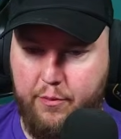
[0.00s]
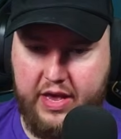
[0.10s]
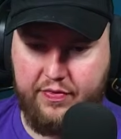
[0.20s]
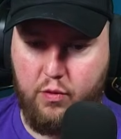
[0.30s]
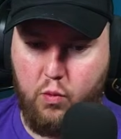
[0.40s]

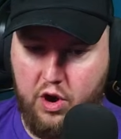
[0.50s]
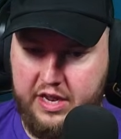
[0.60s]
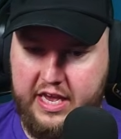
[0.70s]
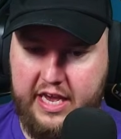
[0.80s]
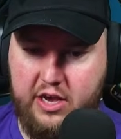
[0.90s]
get the 1
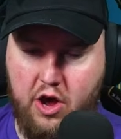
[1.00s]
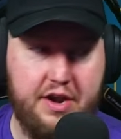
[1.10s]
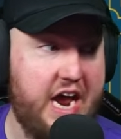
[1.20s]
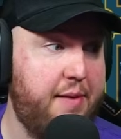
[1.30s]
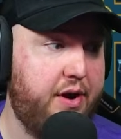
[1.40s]
key on
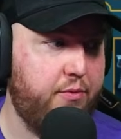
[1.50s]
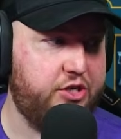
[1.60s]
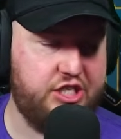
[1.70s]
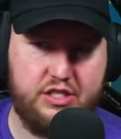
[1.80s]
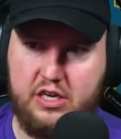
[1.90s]
Nightmare,
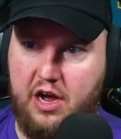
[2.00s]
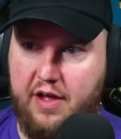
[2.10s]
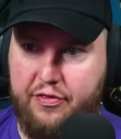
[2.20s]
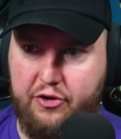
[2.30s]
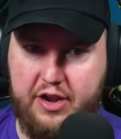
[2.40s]
which is
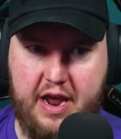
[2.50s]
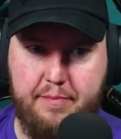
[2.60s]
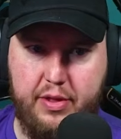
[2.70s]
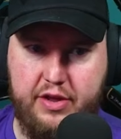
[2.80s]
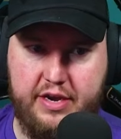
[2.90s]
39
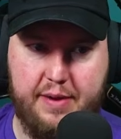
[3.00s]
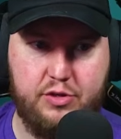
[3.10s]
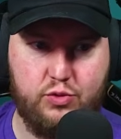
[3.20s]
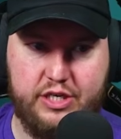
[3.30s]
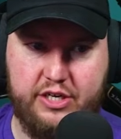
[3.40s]
million
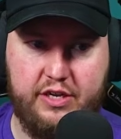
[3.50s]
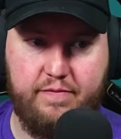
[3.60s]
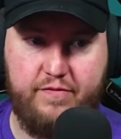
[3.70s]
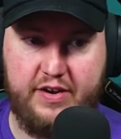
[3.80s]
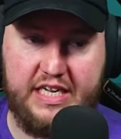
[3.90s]
damage. We're dealing
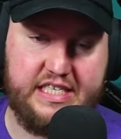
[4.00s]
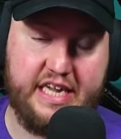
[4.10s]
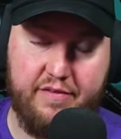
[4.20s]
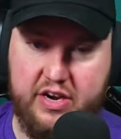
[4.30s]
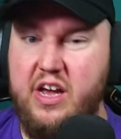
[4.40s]

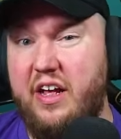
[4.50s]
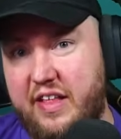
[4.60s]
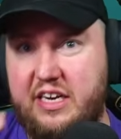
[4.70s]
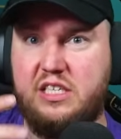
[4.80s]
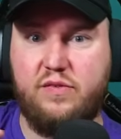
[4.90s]
57.
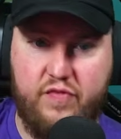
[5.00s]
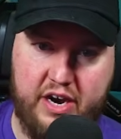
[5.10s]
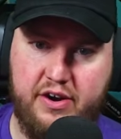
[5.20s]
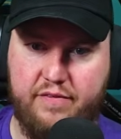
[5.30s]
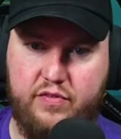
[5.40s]
That does
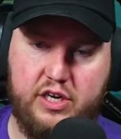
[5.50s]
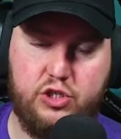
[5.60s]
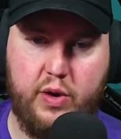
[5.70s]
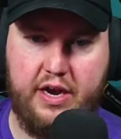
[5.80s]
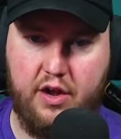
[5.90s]
vary and
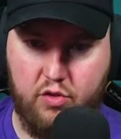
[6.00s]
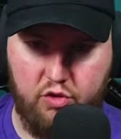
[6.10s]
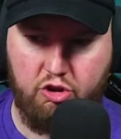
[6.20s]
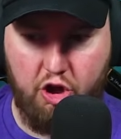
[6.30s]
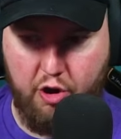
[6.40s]
fluctuate a
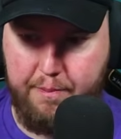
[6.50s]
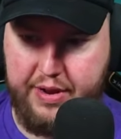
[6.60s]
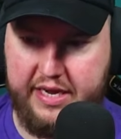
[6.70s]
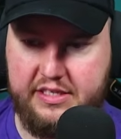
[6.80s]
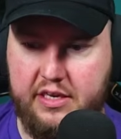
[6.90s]
little
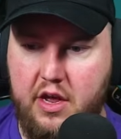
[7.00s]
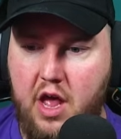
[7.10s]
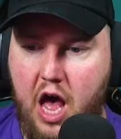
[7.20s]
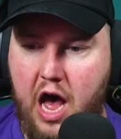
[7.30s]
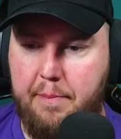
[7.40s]
bit.
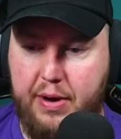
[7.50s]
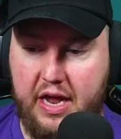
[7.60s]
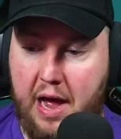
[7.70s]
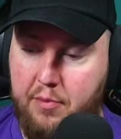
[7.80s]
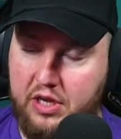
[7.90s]

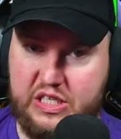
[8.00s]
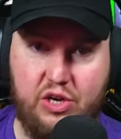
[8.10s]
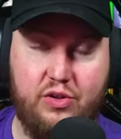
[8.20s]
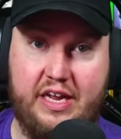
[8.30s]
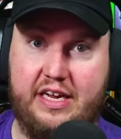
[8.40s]
But I'm also
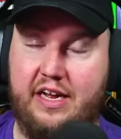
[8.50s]
like,